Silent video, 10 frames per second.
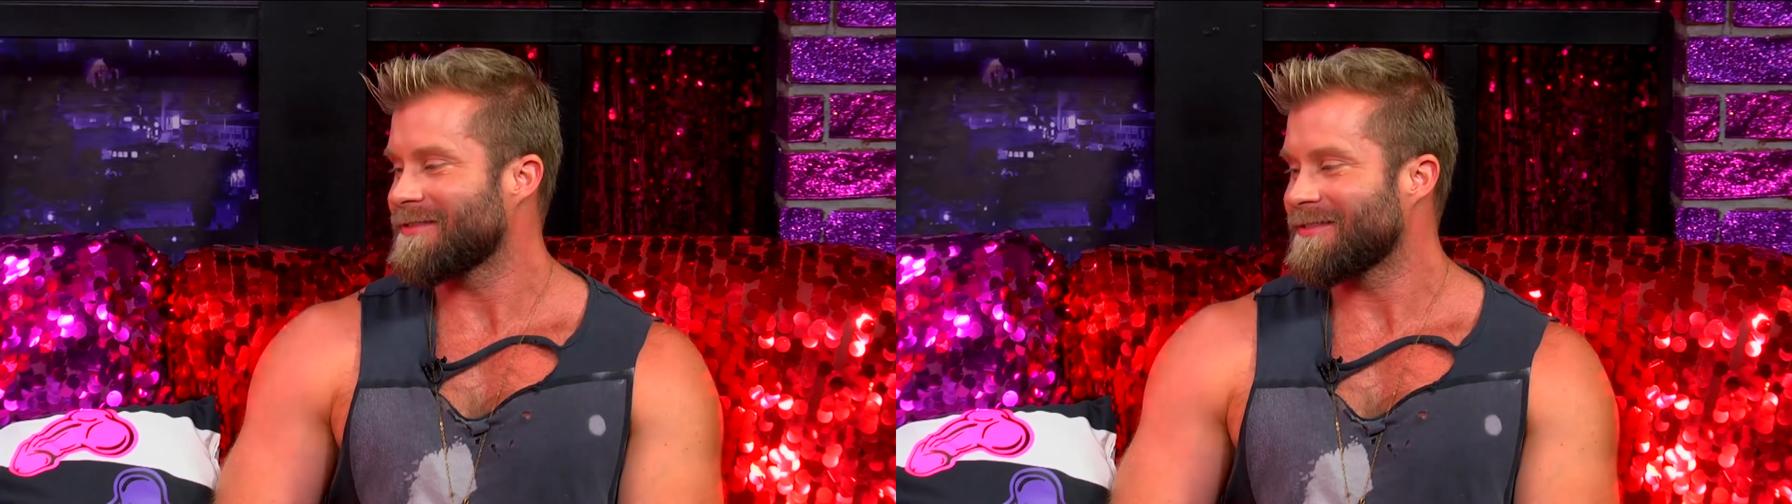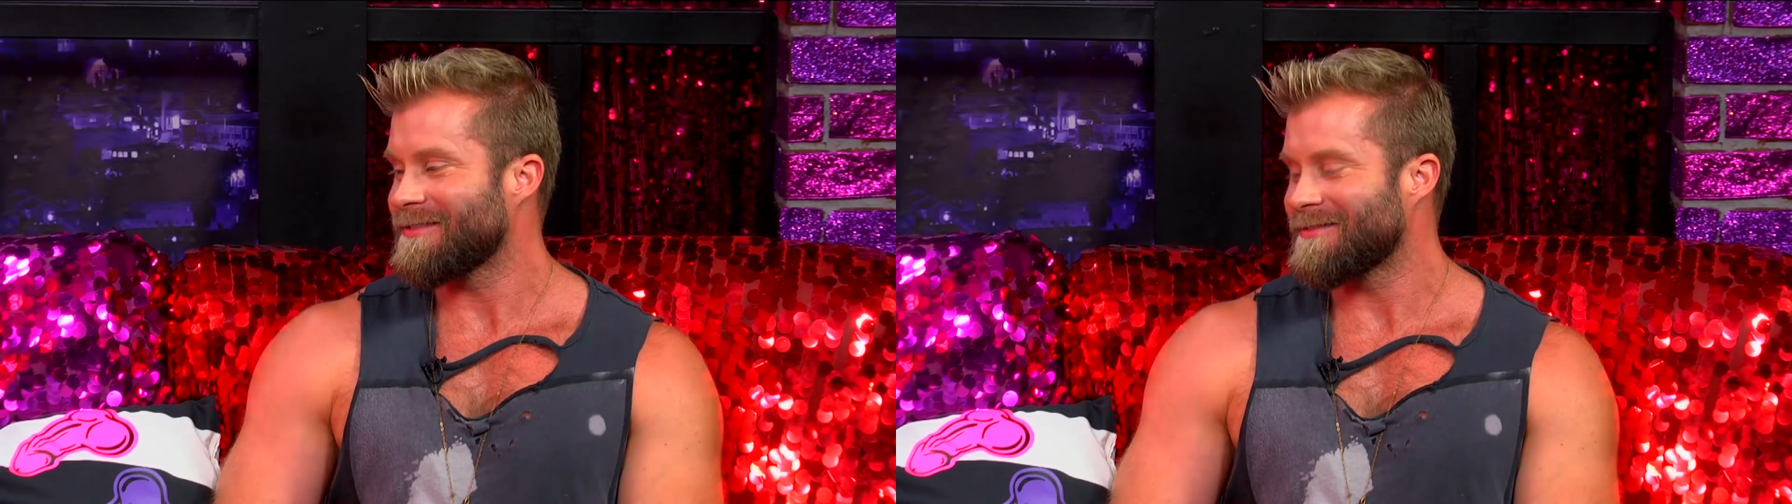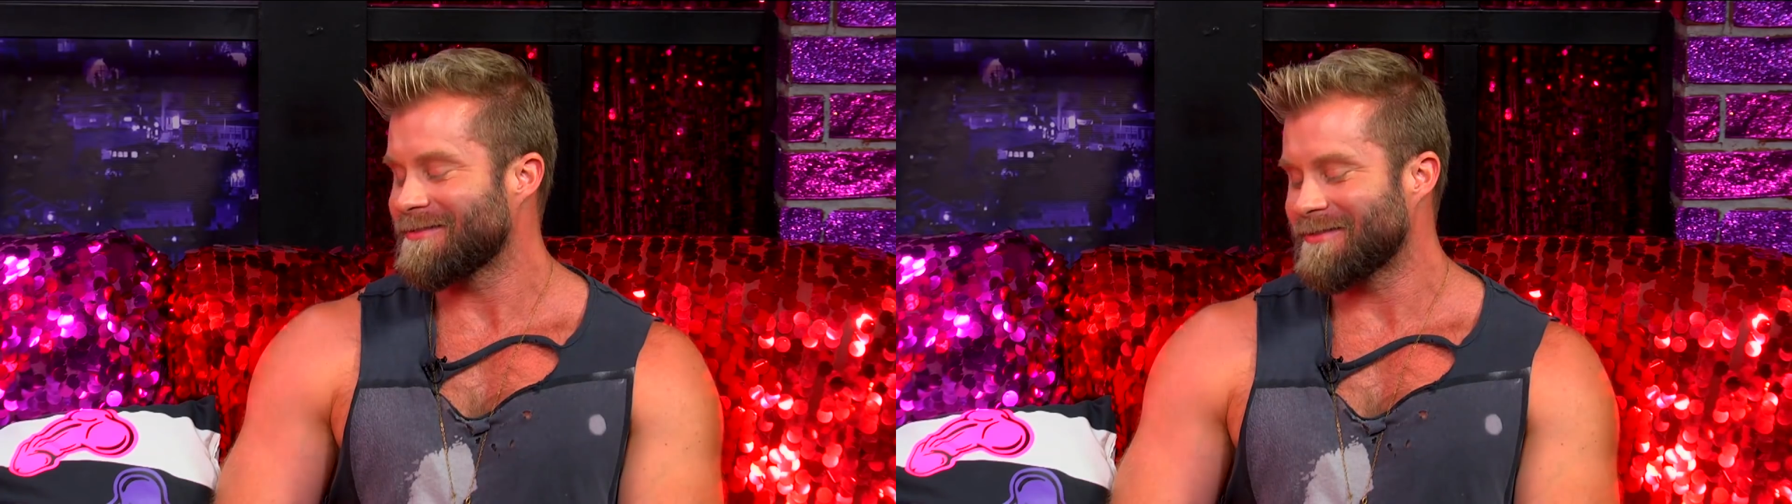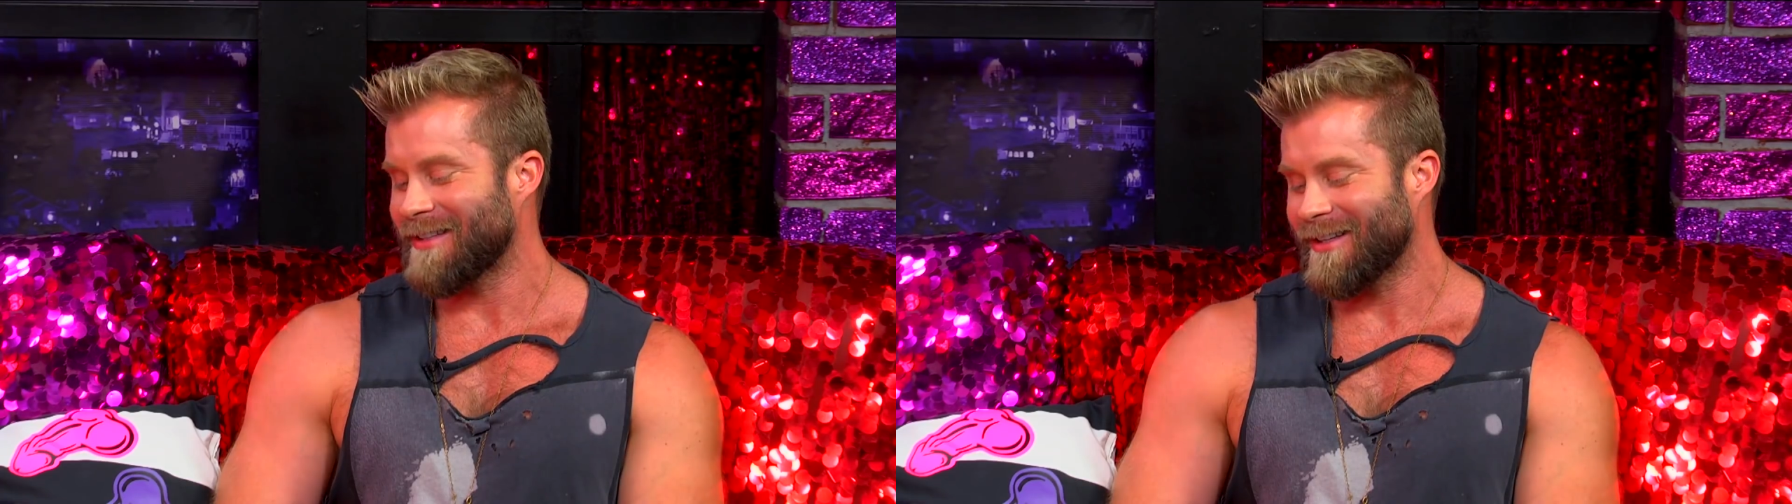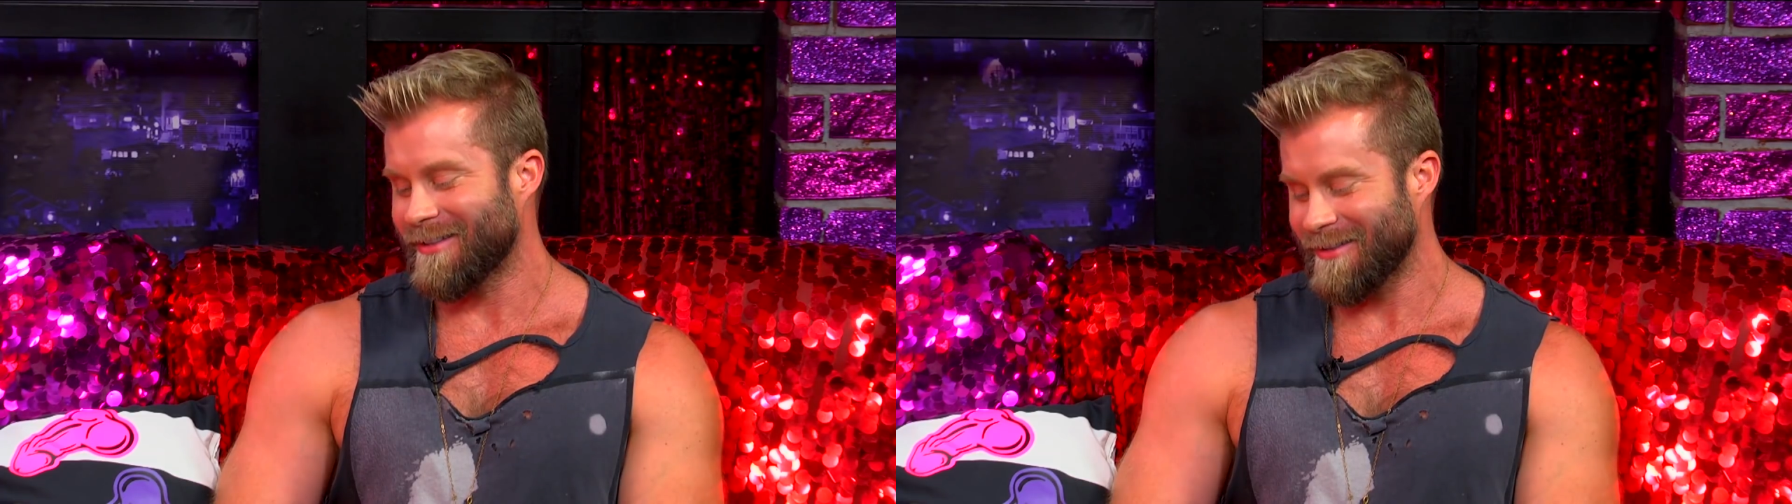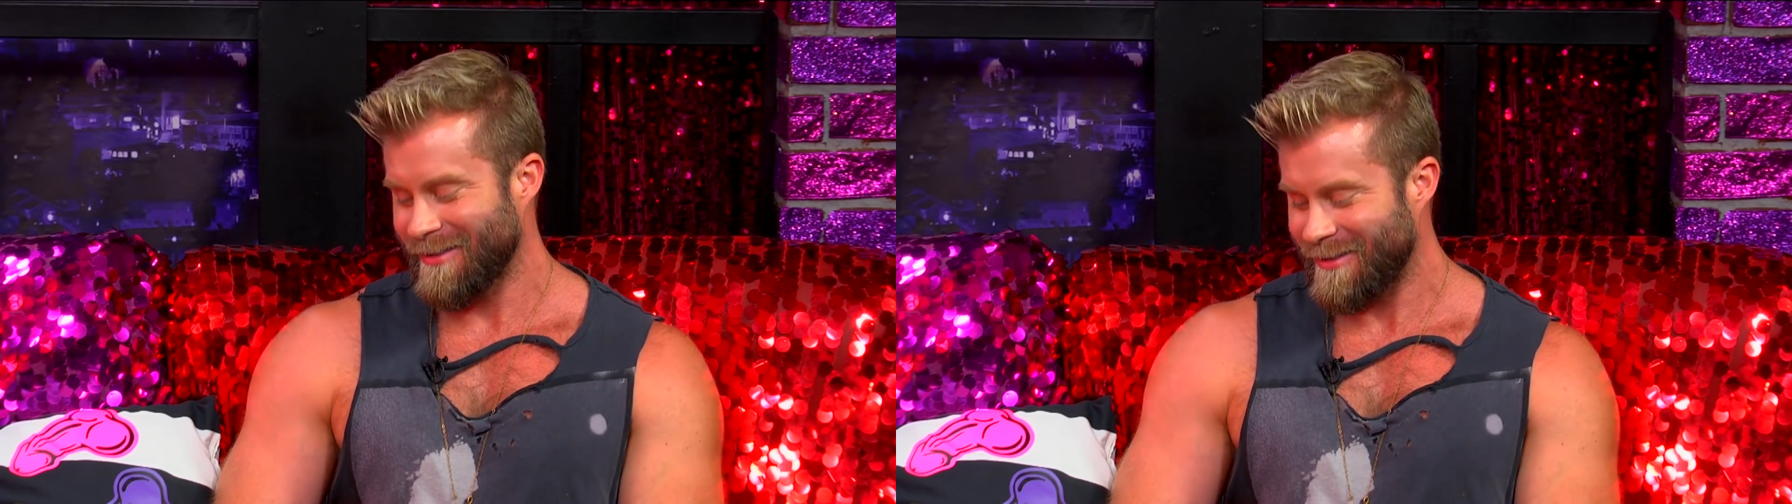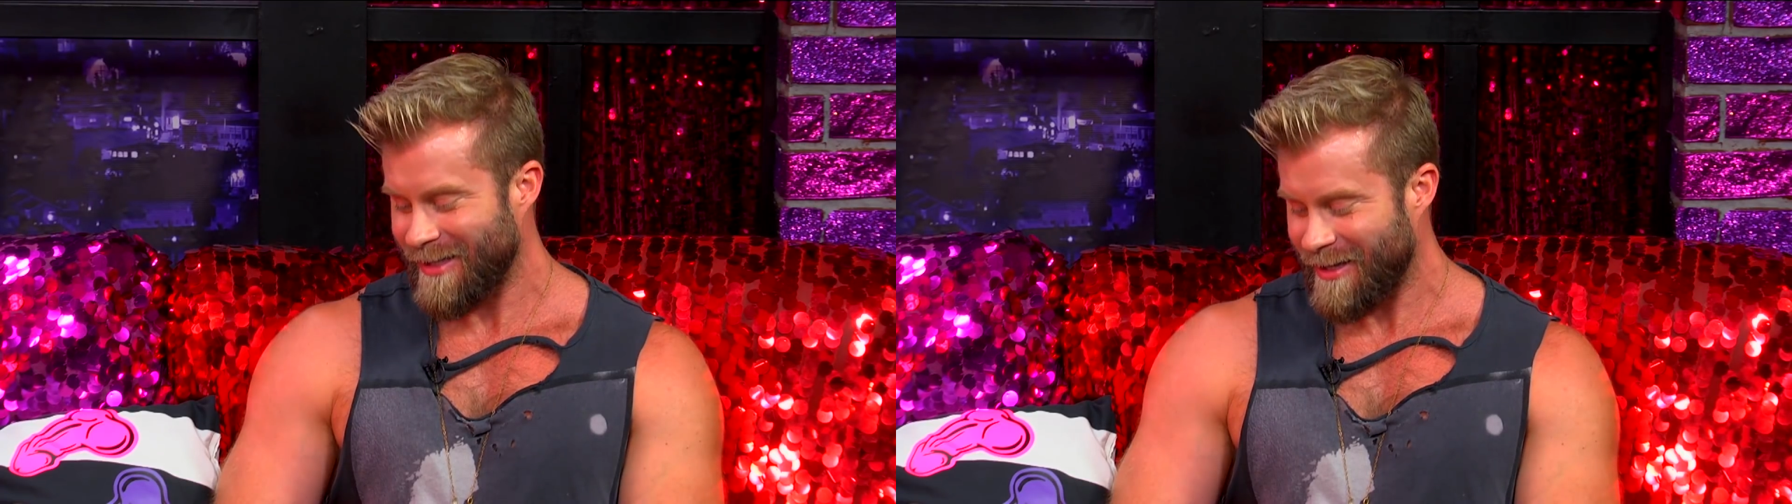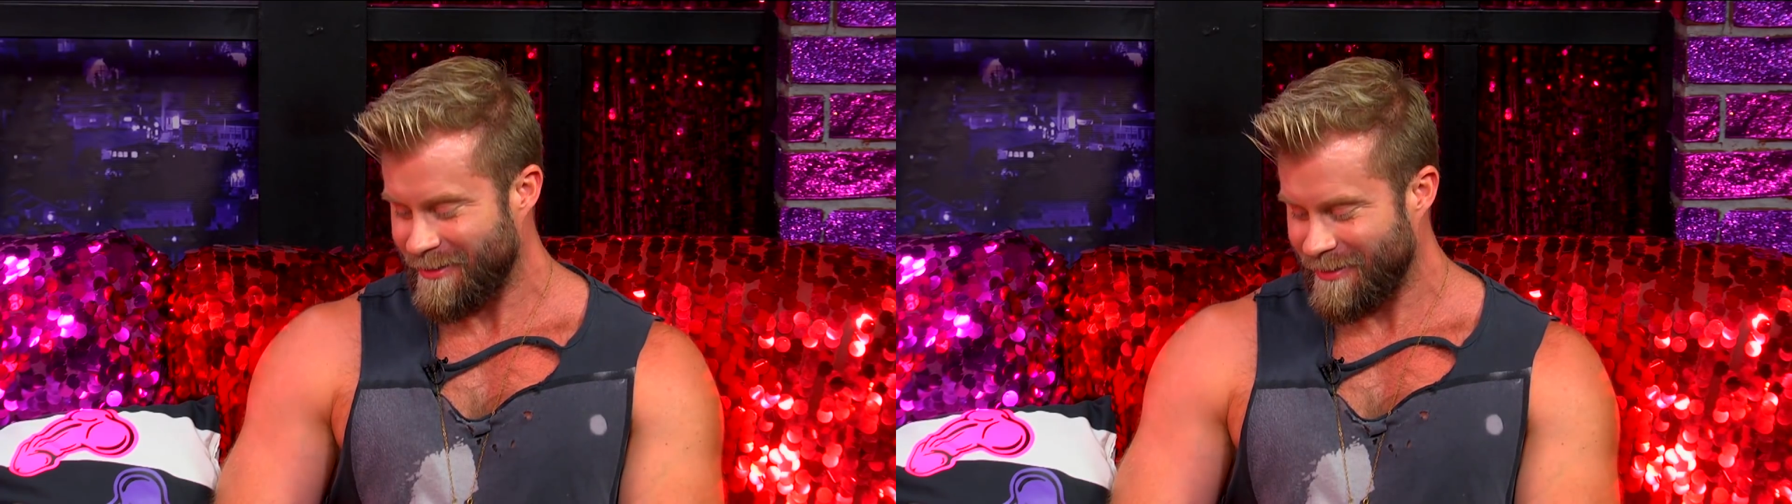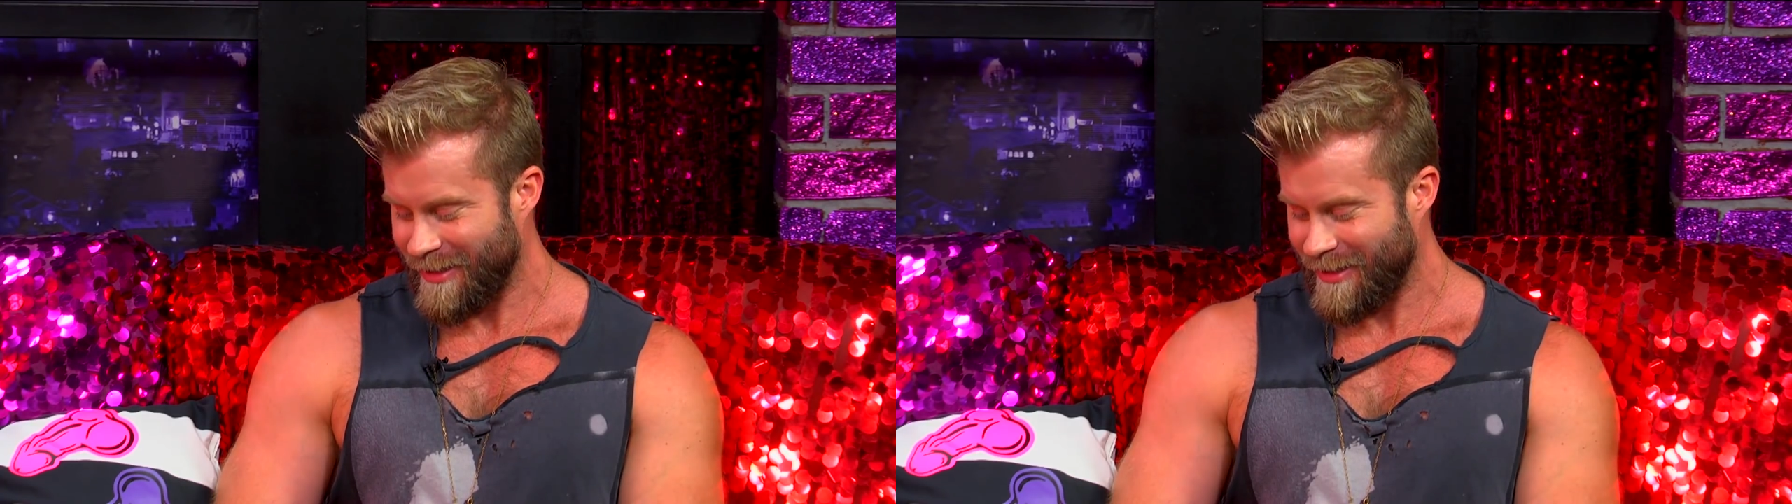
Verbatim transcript: your face? He said